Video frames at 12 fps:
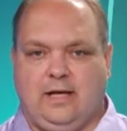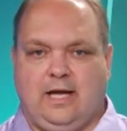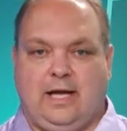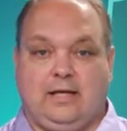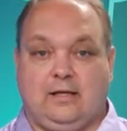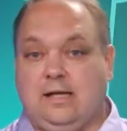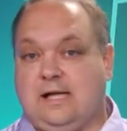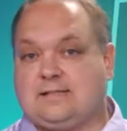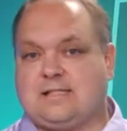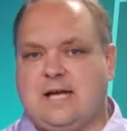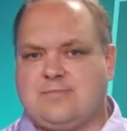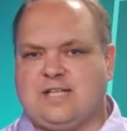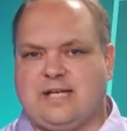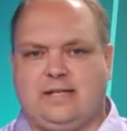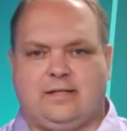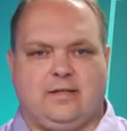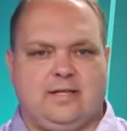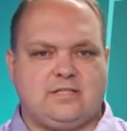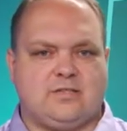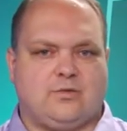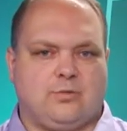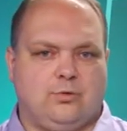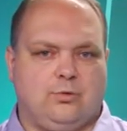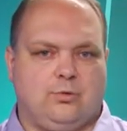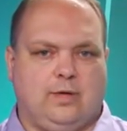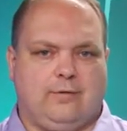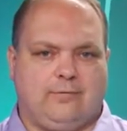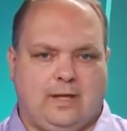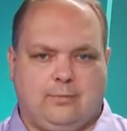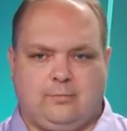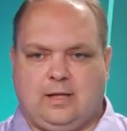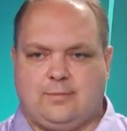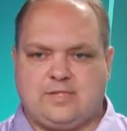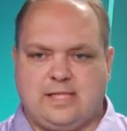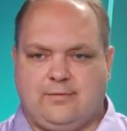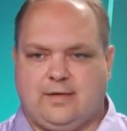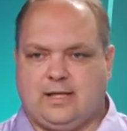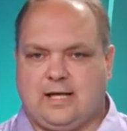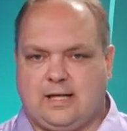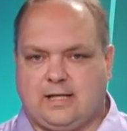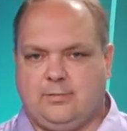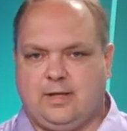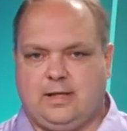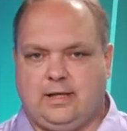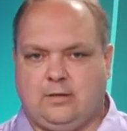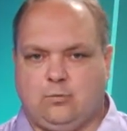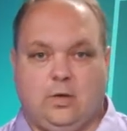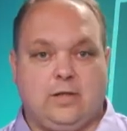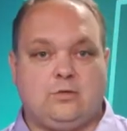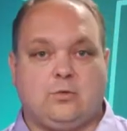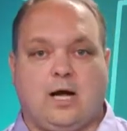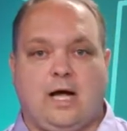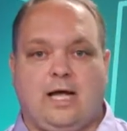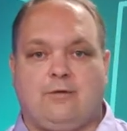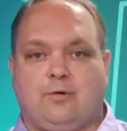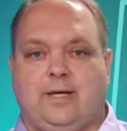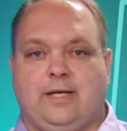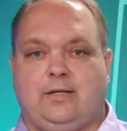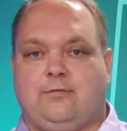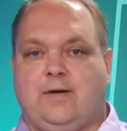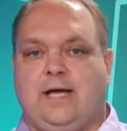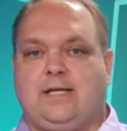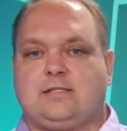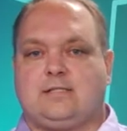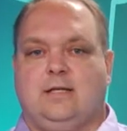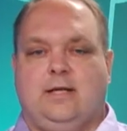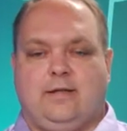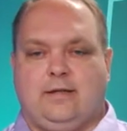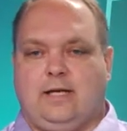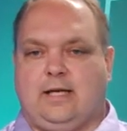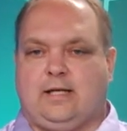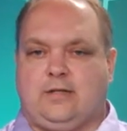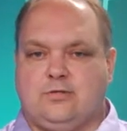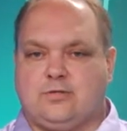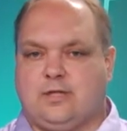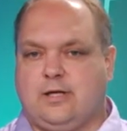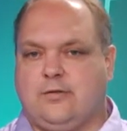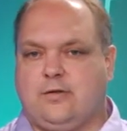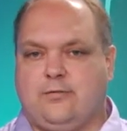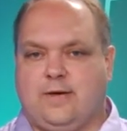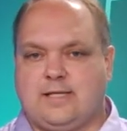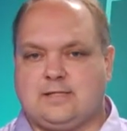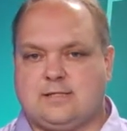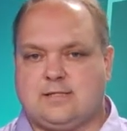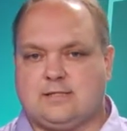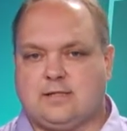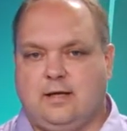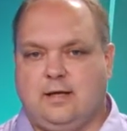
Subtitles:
And a lot of times I get to this through if I'm saving a document in OneDrive device. that I can use on other devices.